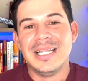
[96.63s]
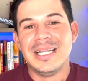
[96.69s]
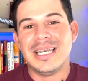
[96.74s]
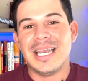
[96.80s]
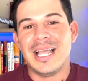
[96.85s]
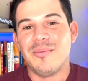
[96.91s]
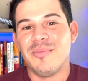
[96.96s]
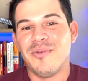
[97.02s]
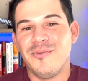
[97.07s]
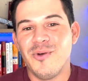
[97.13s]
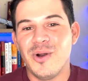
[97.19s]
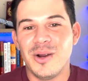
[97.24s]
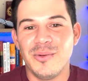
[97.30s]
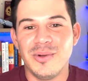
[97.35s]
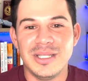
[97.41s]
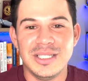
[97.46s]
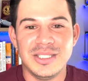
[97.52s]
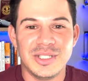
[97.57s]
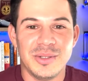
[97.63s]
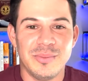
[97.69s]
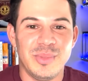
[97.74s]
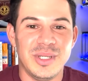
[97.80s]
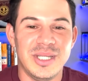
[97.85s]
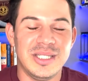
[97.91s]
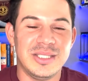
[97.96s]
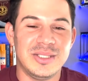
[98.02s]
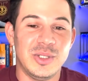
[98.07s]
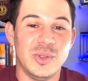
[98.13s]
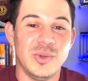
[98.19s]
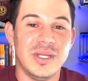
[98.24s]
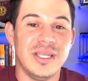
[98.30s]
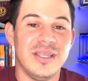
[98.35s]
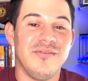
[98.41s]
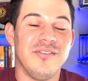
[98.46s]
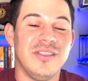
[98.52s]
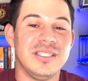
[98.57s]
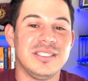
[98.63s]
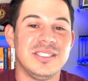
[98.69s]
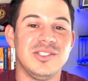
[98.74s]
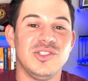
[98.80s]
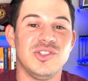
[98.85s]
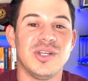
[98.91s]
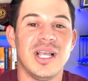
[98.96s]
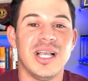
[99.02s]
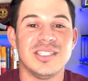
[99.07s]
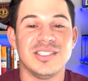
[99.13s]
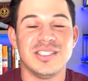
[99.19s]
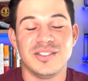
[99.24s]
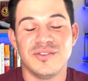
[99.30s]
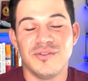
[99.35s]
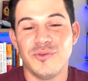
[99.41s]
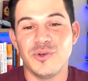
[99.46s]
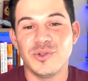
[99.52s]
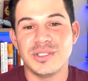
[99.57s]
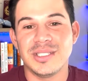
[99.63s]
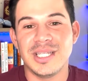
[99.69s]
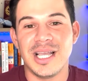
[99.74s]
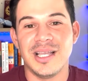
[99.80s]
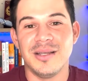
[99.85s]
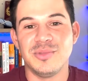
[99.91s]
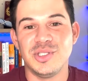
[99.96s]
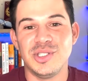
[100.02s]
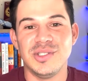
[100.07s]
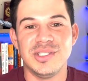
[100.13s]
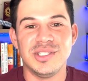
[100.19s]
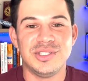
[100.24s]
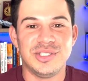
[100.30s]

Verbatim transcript: Now, before I really jump into it, if this is your guys' first time to this